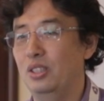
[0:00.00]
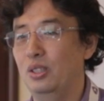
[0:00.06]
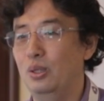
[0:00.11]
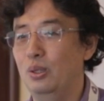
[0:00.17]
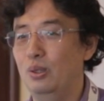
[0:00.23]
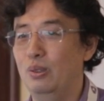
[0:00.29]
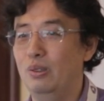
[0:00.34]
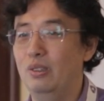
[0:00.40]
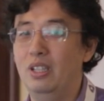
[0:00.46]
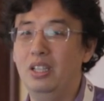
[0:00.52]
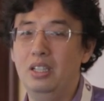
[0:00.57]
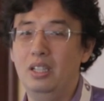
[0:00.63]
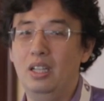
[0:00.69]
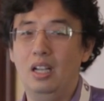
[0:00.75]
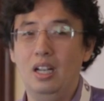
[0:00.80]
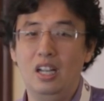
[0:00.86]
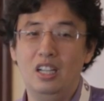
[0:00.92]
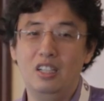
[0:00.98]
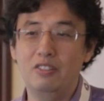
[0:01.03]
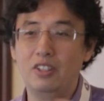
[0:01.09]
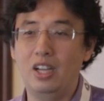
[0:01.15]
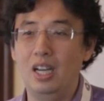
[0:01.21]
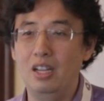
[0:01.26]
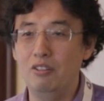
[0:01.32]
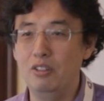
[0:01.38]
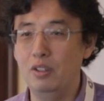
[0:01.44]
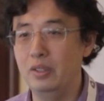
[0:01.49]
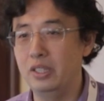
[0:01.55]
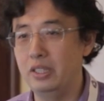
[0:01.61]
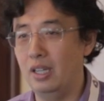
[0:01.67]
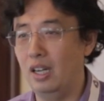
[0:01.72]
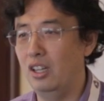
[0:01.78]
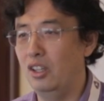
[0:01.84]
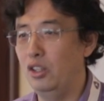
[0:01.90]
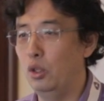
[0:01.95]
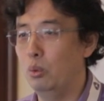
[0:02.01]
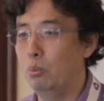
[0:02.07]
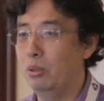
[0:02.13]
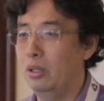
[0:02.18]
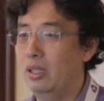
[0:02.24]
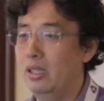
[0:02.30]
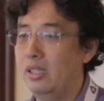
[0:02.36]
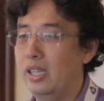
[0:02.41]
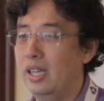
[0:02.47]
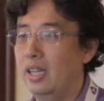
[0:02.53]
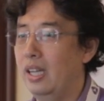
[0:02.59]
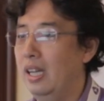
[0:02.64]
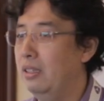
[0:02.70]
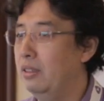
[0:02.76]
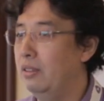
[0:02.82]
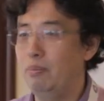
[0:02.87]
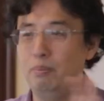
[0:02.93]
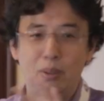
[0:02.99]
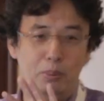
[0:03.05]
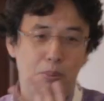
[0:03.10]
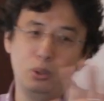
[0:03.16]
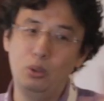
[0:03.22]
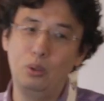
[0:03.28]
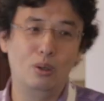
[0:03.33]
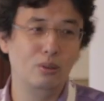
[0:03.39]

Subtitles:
So a lot of time when we start a new project and people